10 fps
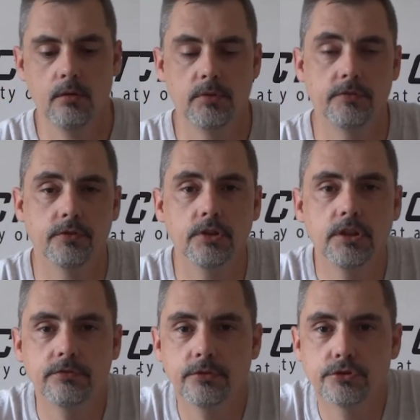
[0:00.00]
But if you're
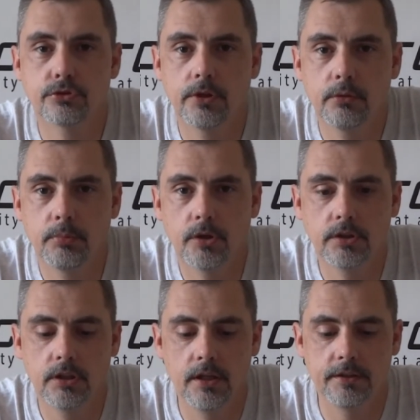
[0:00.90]
looking for a trail
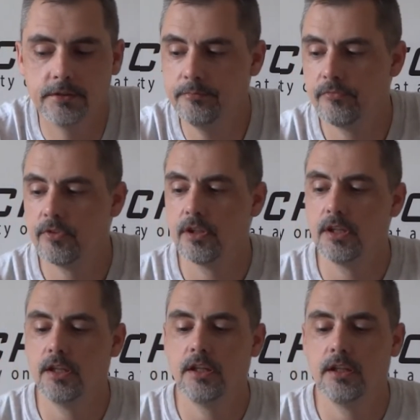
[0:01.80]
percolator
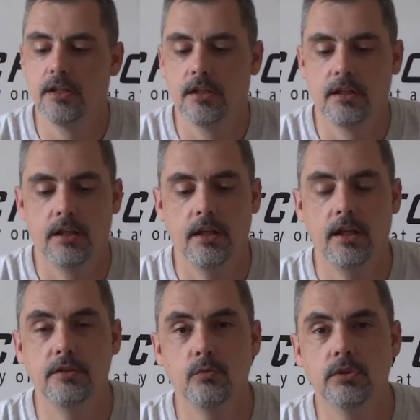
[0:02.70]

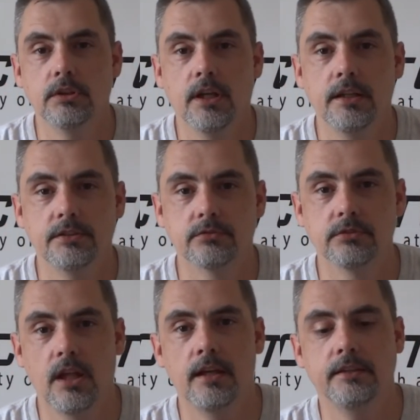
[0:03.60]
and you want a nice,
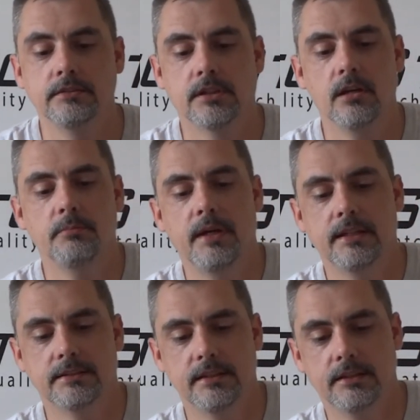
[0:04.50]
light,
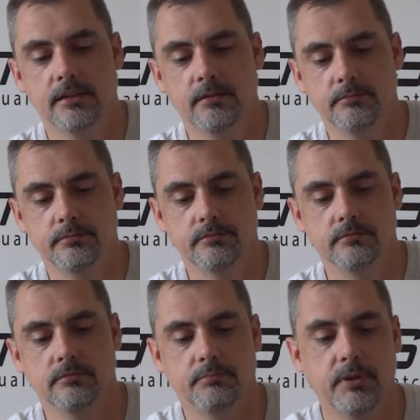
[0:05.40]
compact setup,
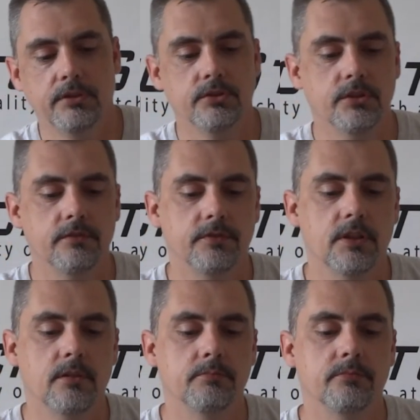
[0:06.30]
pick yourself
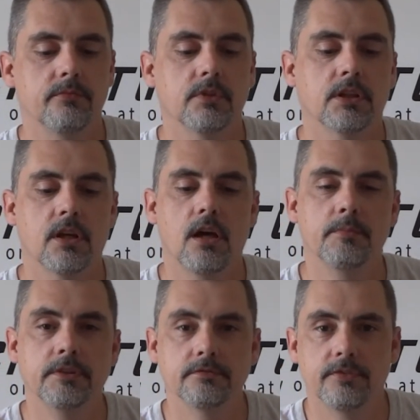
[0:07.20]
up the
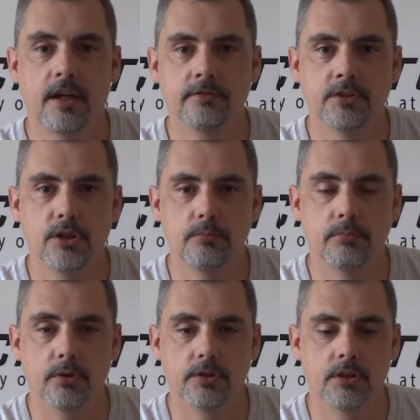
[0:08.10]
Comet 5-cup
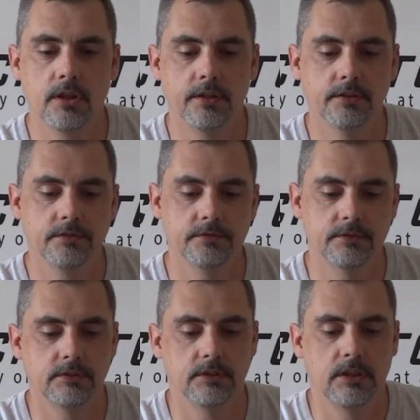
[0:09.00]
percolator
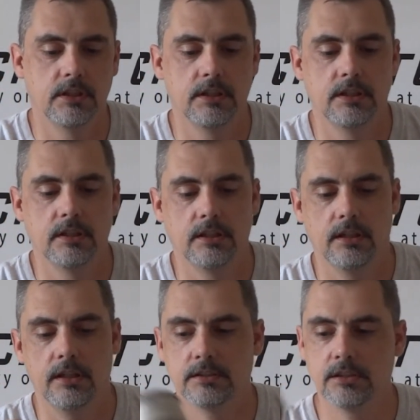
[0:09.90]
and